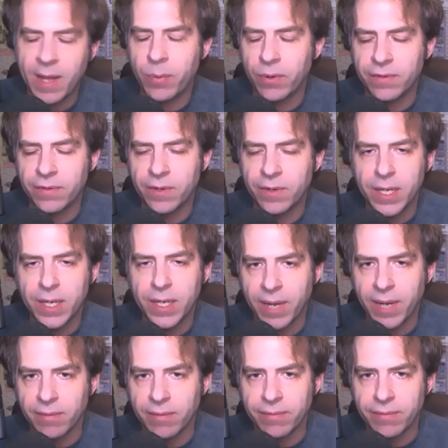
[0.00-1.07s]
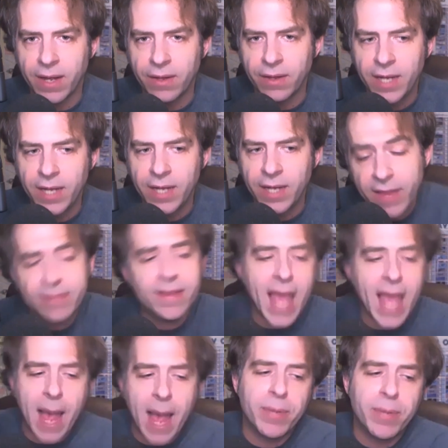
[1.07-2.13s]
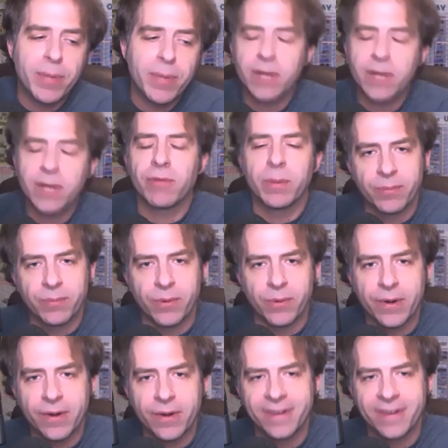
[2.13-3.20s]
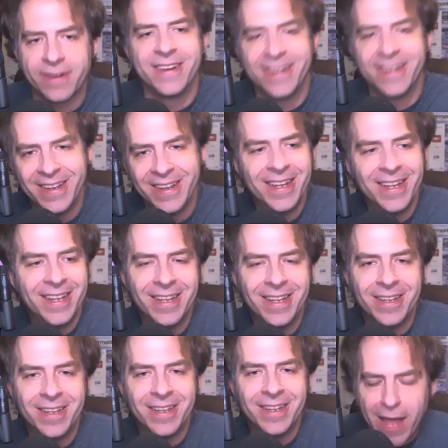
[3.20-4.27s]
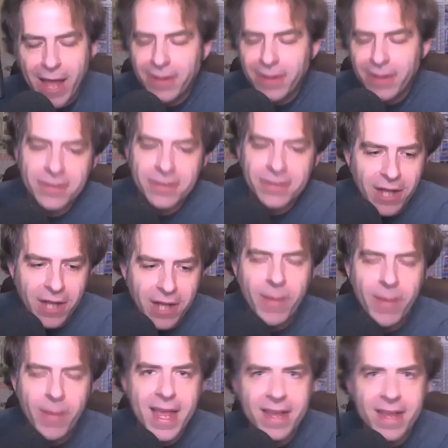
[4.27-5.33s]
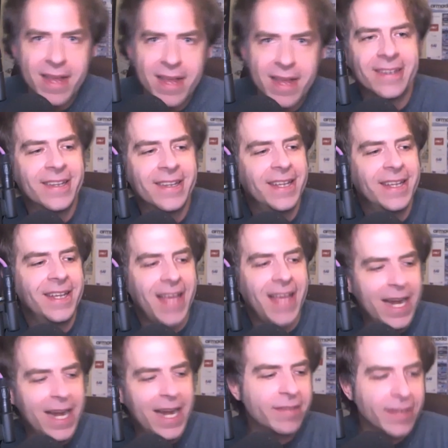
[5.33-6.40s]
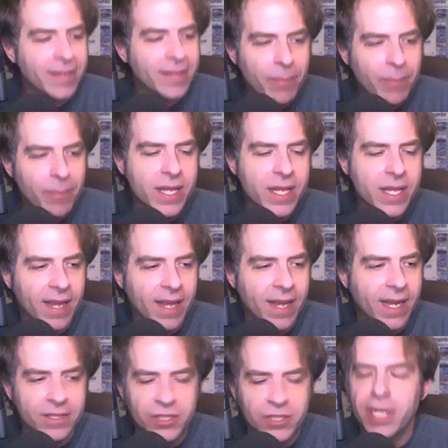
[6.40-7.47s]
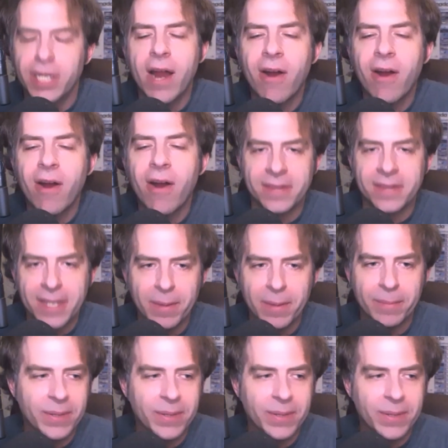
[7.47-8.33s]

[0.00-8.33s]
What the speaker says: of being a pedophile. unless they happen to be a Trump supporter. So Ellen, Tom Hanks, any celebrity that's like a generic lib,